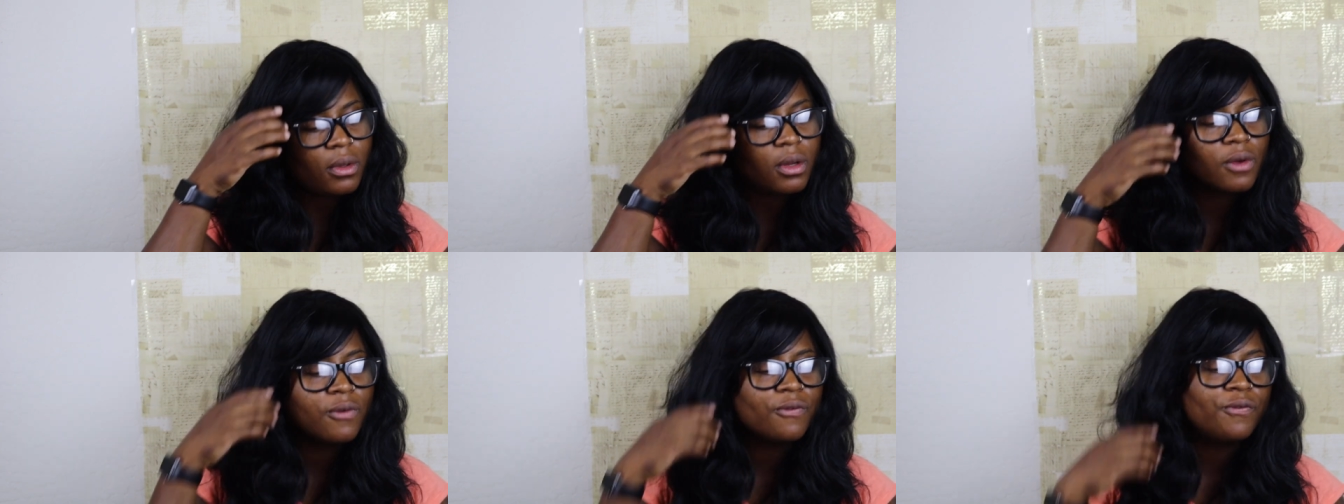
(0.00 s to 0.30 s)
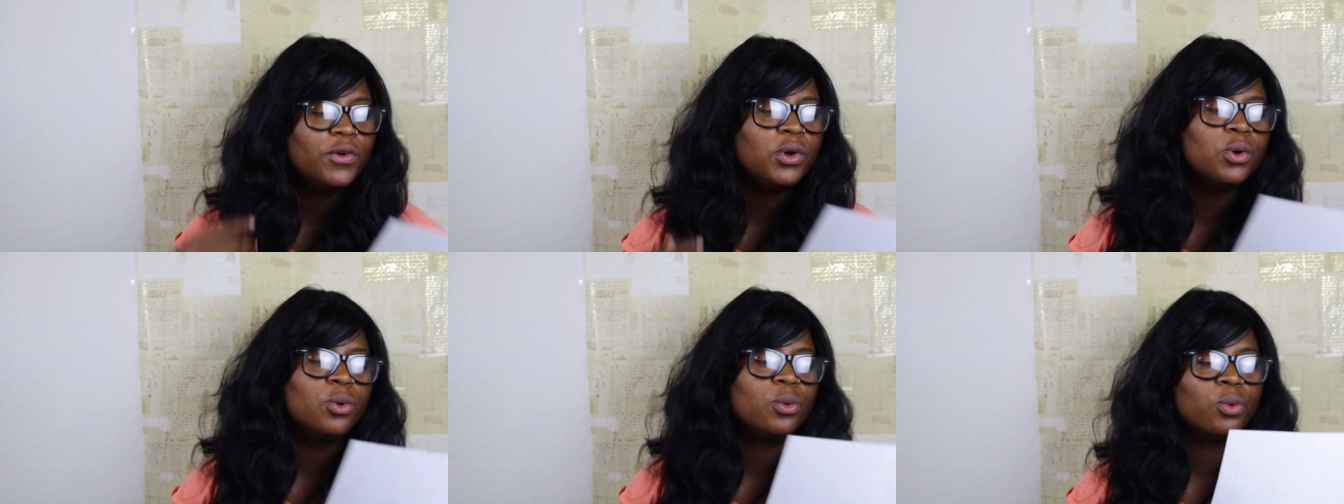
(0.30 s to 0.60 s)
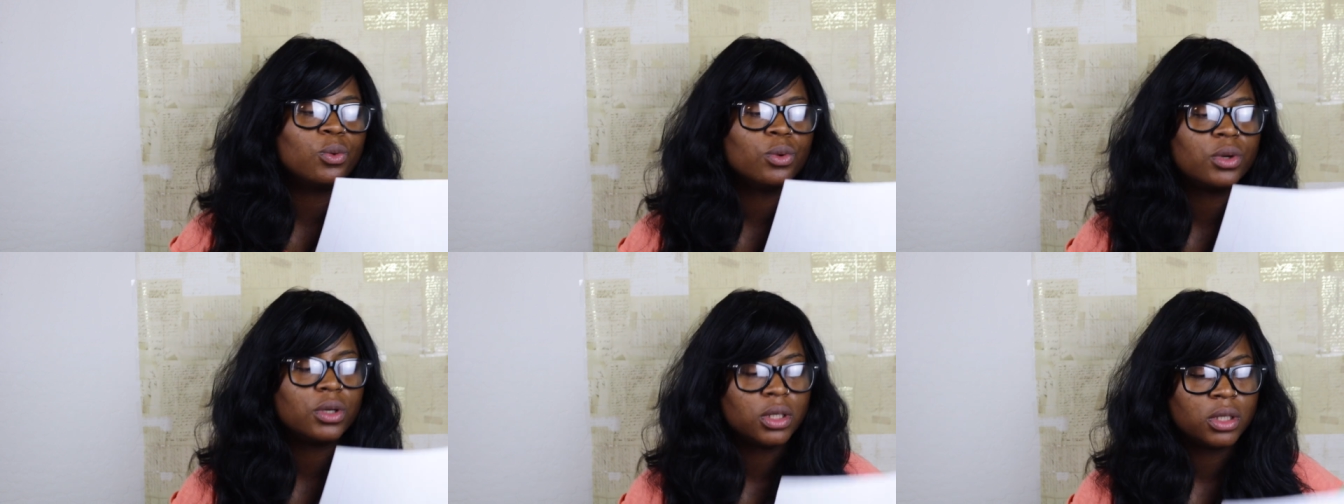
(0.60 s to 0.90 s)

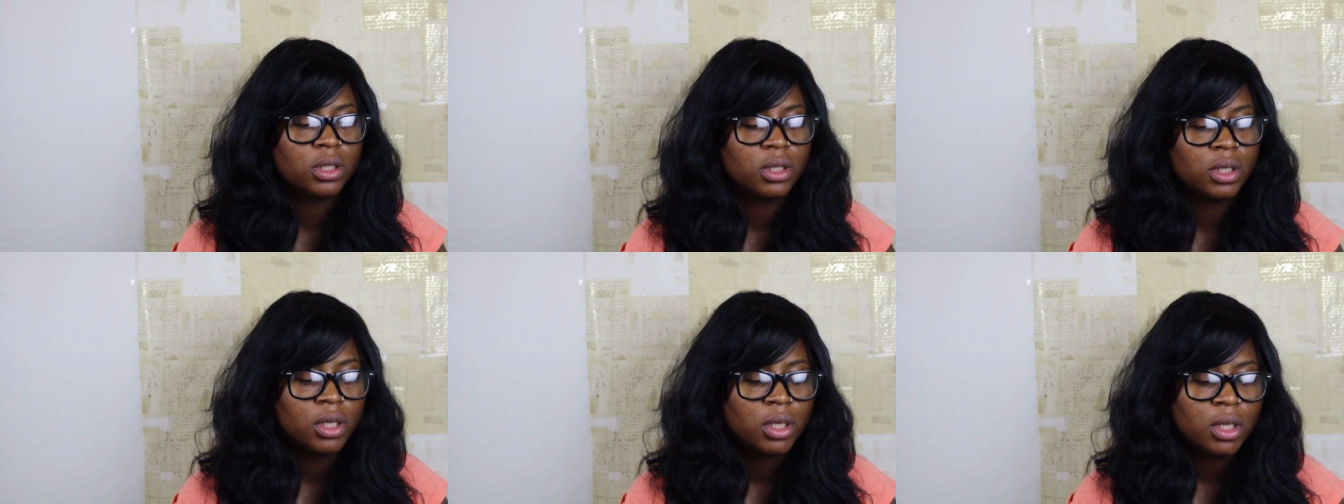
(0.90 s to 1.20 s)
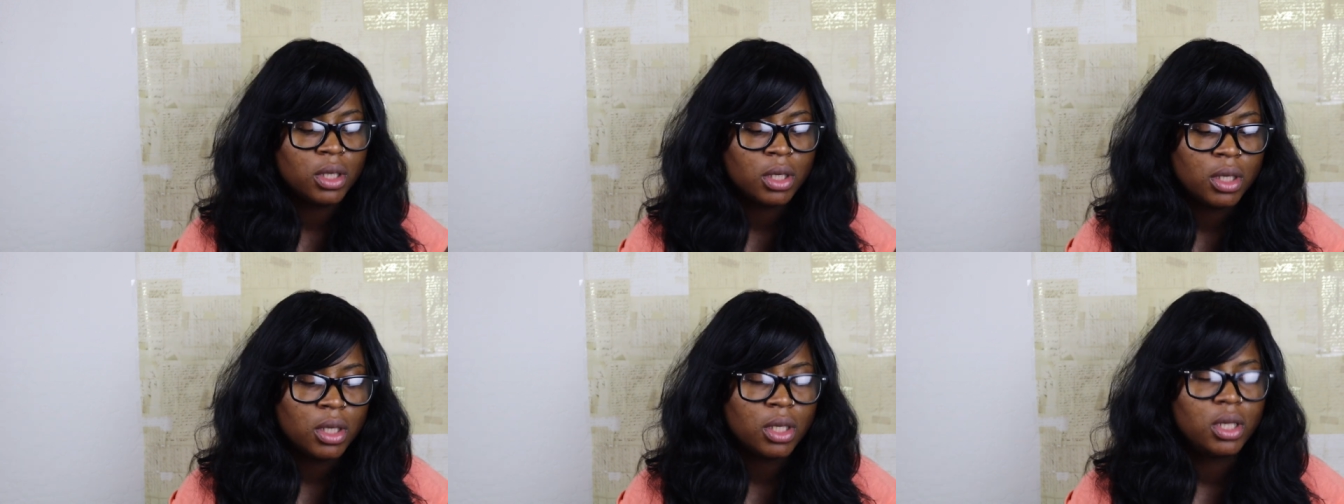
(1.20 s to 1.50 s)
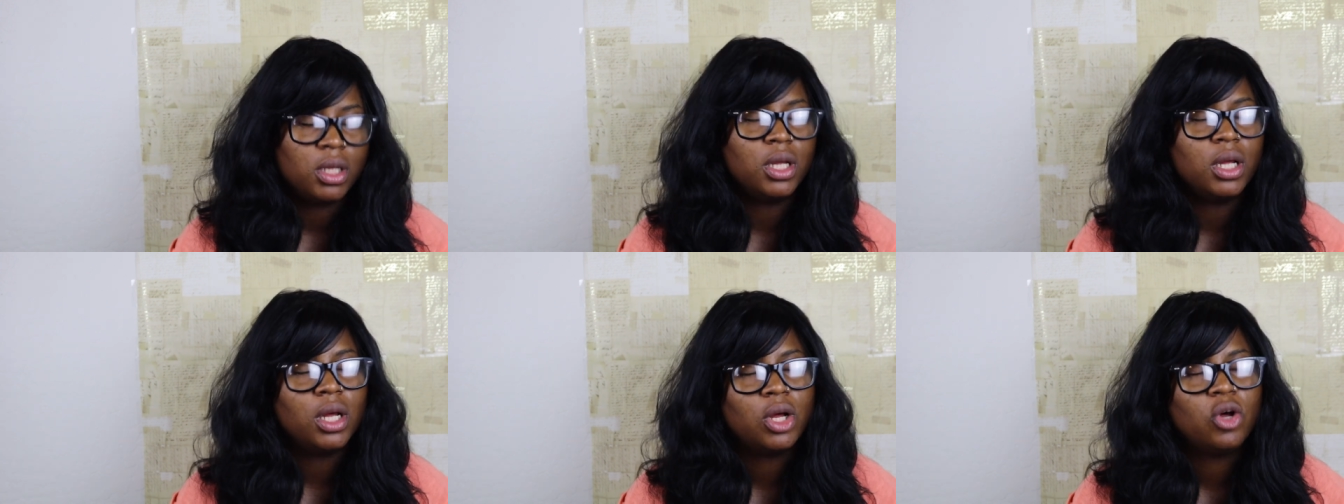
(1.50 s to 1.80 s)
Food.
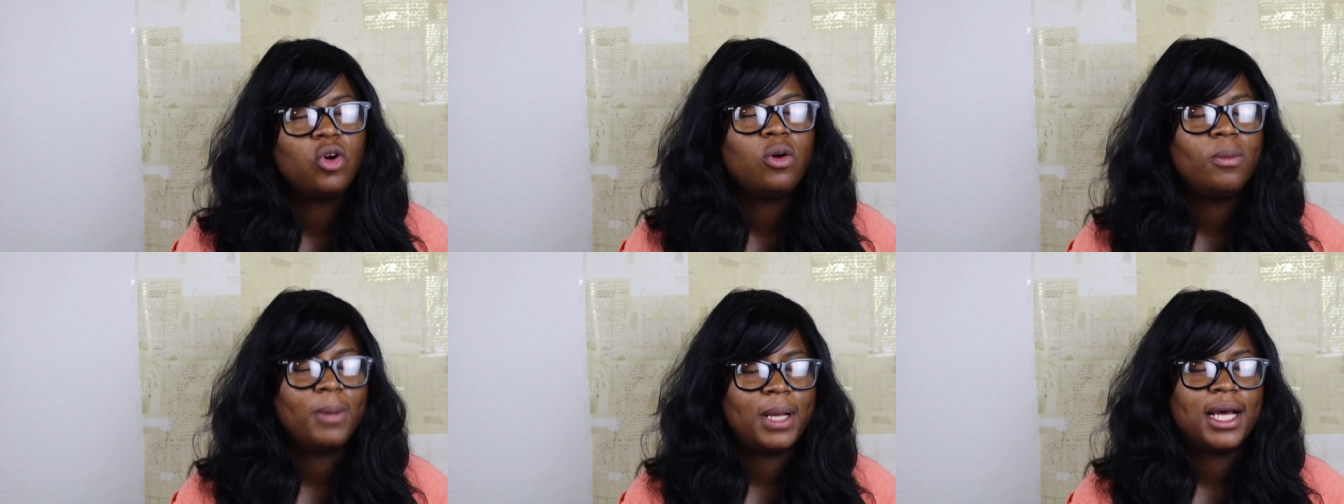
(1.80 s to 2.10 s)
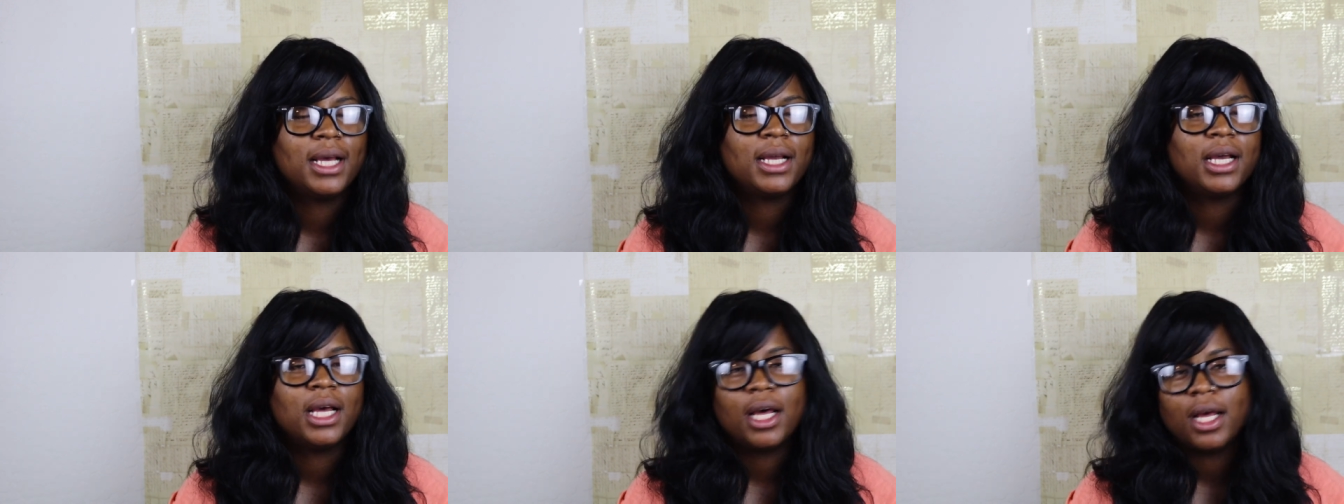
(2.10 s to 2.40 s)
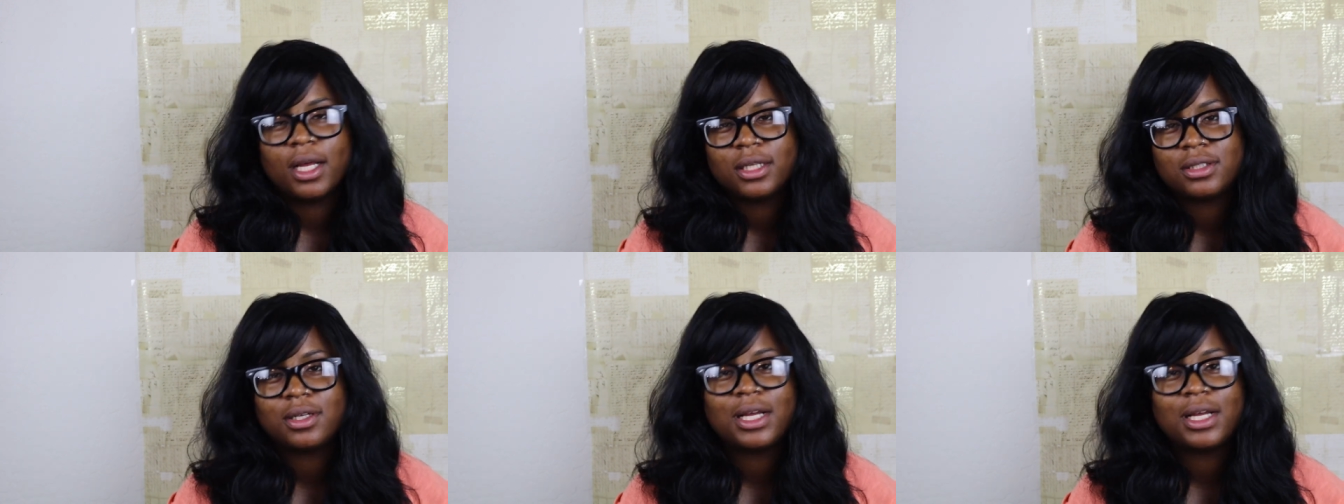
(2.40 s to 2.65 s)
Oh my God.